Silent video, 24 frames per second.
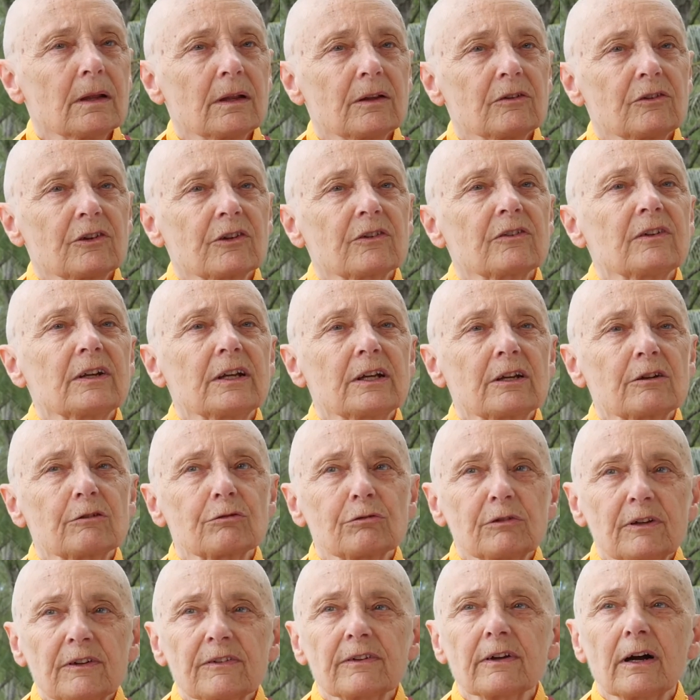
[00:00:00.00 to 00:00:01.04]
just
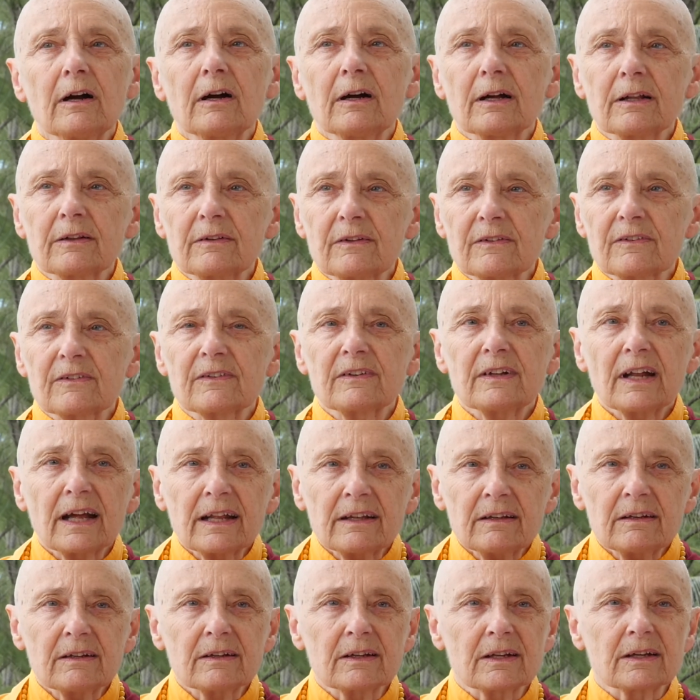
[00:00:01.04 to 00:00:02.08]
increase our
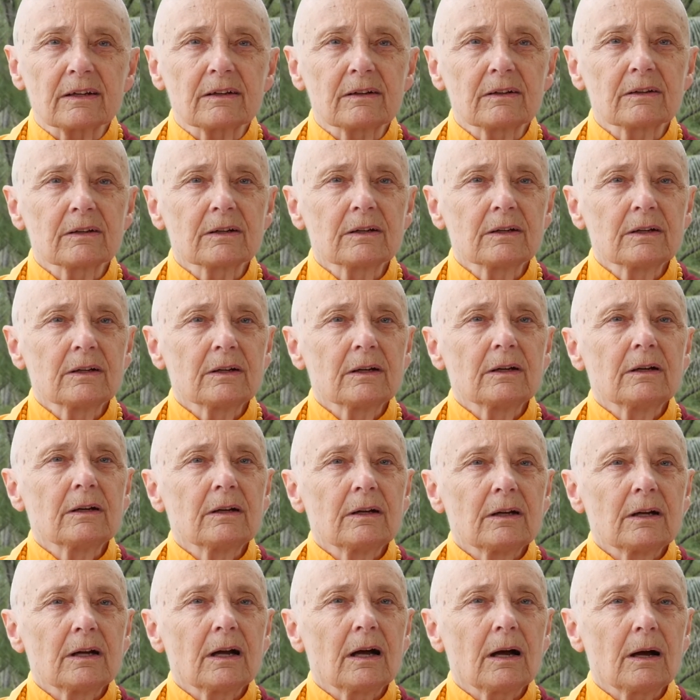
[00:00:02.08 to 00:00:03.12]
understanding
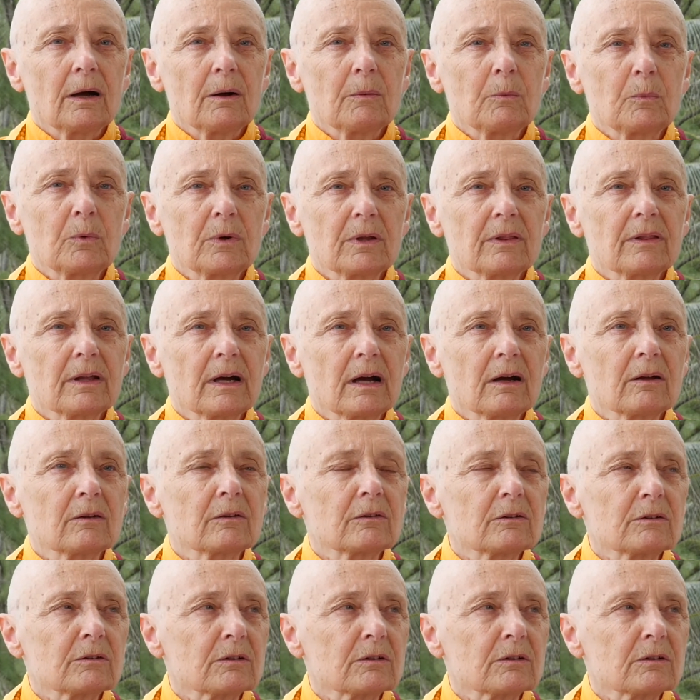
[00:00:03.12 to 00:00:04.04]
without